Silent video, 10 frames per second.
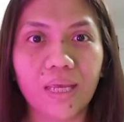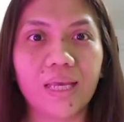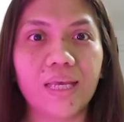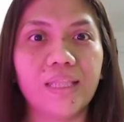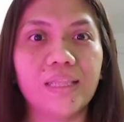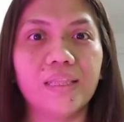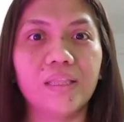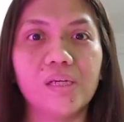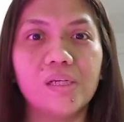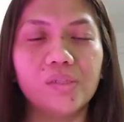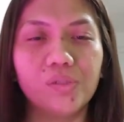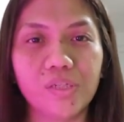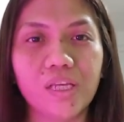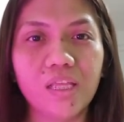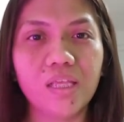And
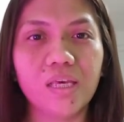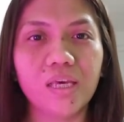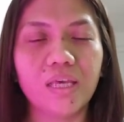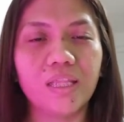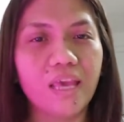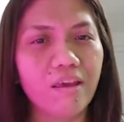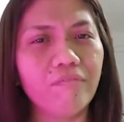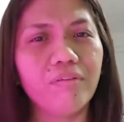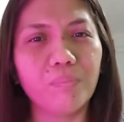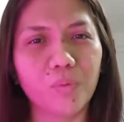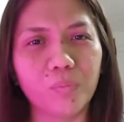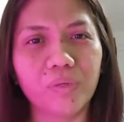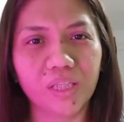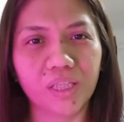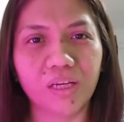during and every
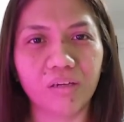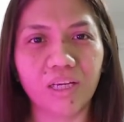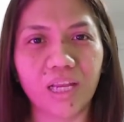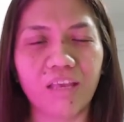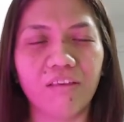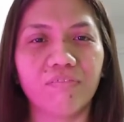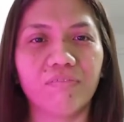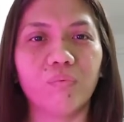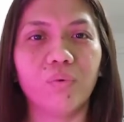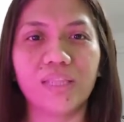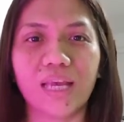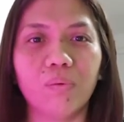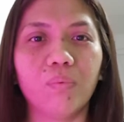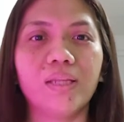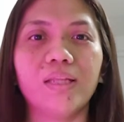moment in our life, what I
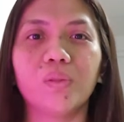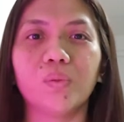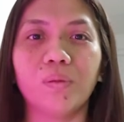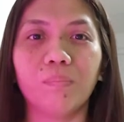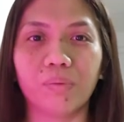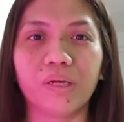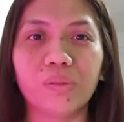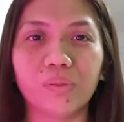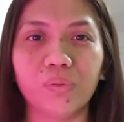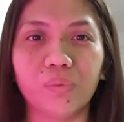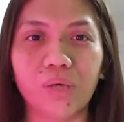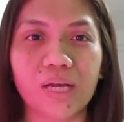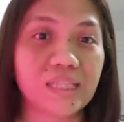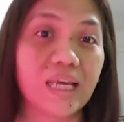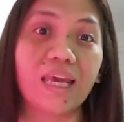wanted to impart to you
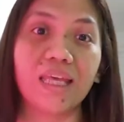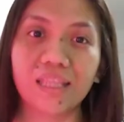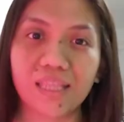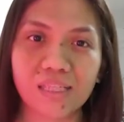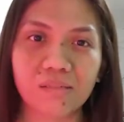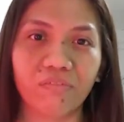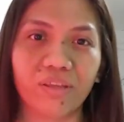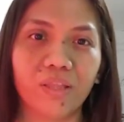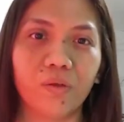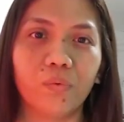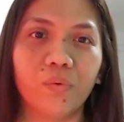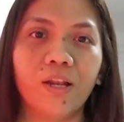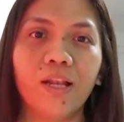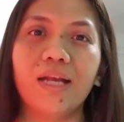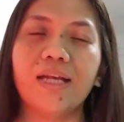as I end this video
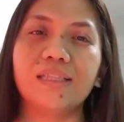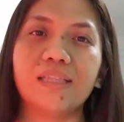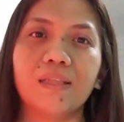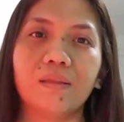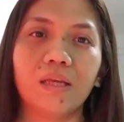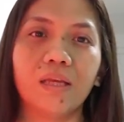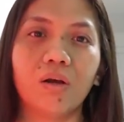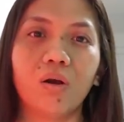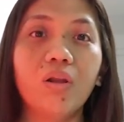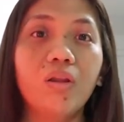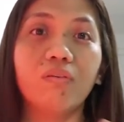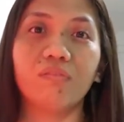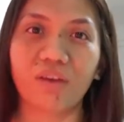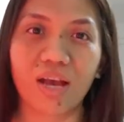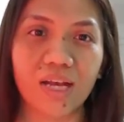is that all of
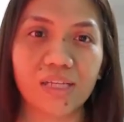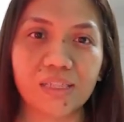us